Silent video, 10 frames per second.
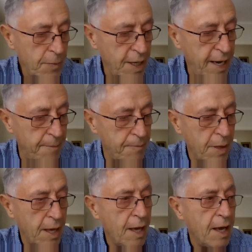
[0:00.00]
Yeah.
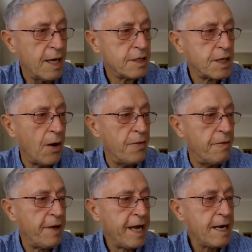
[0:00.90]
So
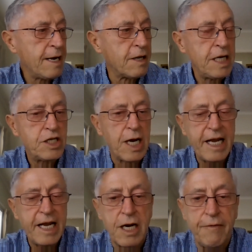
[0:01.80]
then the selection